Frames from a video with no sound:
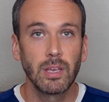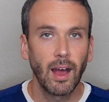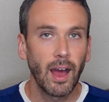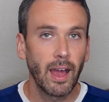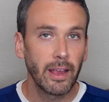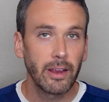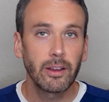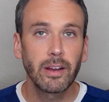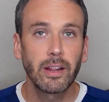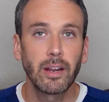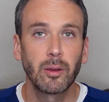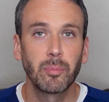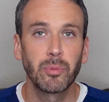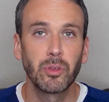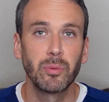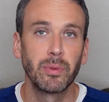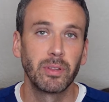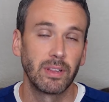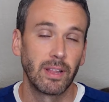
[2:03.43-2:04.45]
Iron and
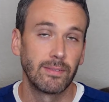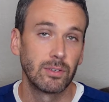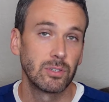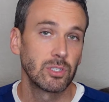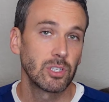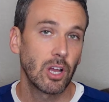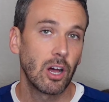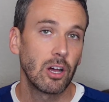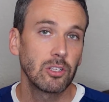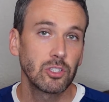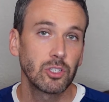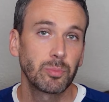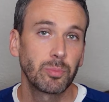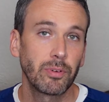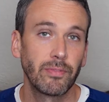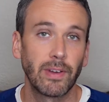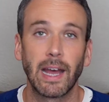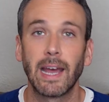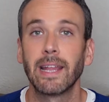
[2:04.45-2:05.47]
albumin levels also
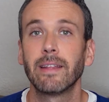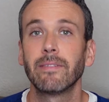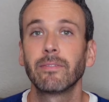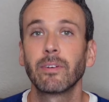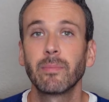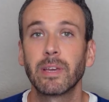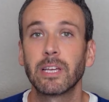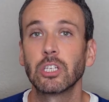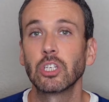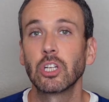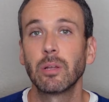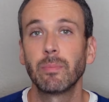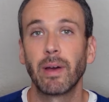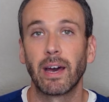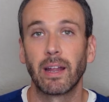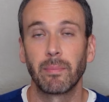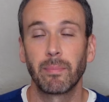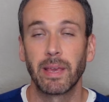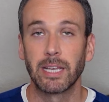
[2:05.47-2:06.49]
provide information
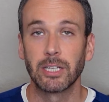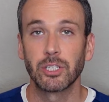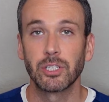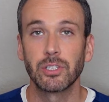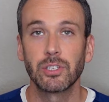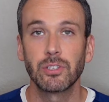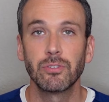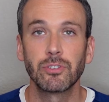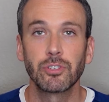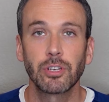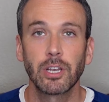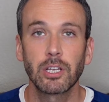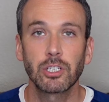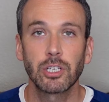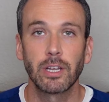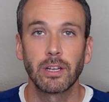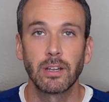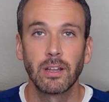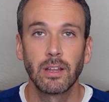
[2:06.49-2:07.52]
about a patient's
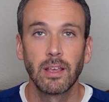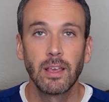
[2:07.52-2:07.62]
nutrition,